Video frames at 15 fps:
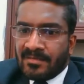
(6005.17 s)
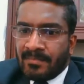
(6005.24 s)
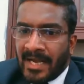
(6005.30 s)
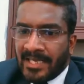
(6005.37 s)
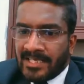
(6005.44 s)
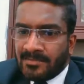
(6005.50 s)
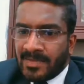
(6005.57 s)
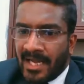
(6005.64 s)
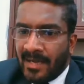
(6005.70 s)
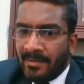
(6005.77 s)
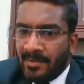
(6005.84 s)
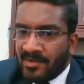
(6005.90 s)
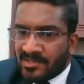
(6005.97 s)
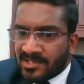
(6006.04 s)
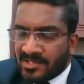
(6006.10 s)
biochip can
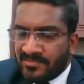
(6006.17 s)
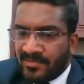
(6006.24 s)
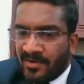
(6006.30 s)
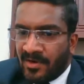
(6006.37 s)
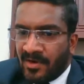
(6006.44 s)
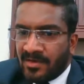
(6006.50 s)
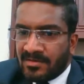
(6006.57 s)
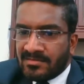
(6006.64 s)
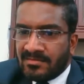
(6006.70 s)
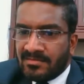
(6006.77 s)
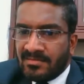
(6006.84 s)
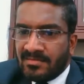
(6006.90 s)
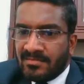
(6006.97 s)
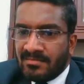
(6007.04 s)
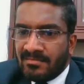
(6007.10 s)
be used for
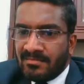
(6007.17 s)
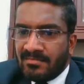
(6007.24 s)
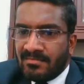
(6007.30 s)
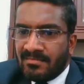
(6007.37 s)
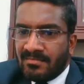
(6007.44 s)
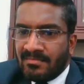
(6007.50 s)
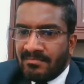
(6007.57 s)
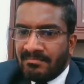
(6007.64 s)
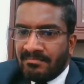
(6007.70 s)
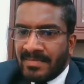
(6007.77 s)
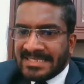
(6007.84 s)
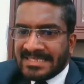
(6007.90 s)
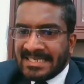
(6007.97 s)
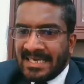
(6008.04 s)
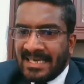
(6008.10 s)

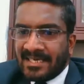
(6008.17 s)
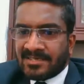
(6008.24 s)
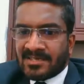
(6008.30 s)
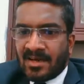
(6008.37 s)
metallic